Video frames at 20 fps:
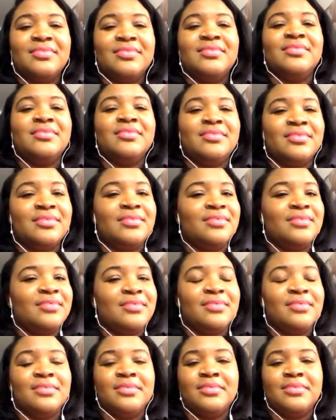
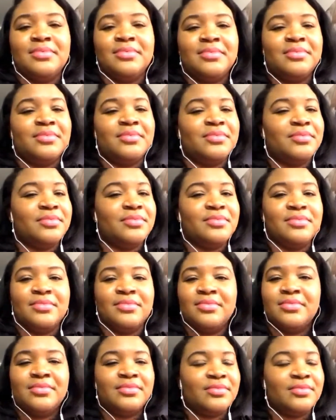
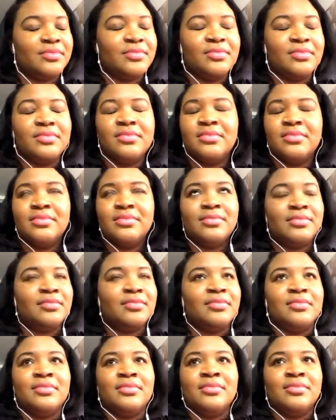
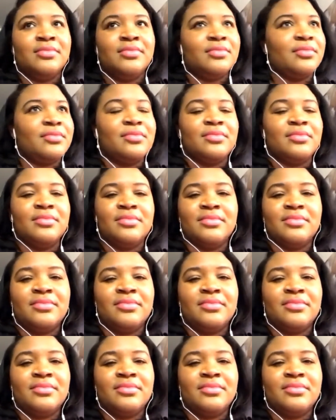(not speaking)